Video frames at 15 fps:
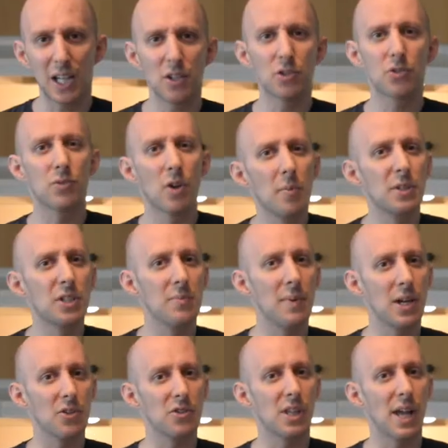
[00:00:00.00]
used Roma
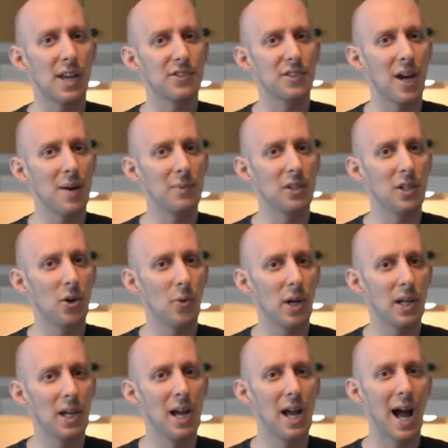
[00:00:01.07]
tomatoes last time. And you know
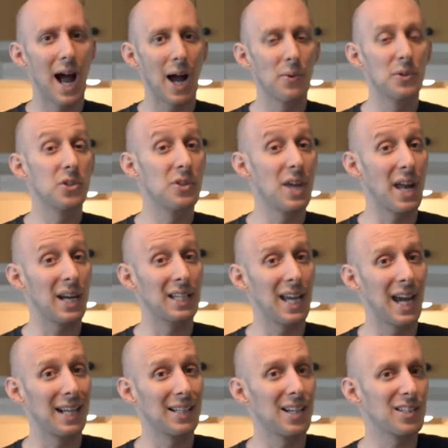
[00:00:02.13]
what? I would do that
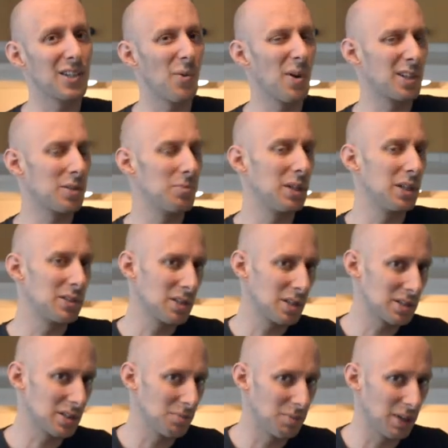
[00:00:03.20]
again because I want it to be
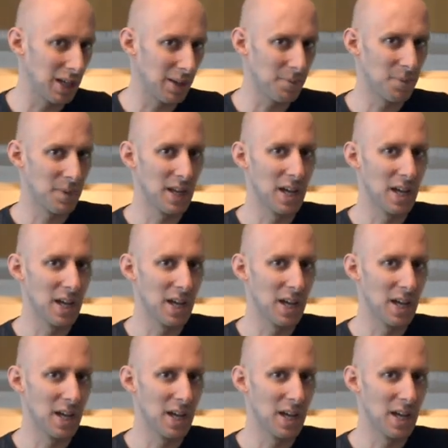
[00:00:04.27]
just a bit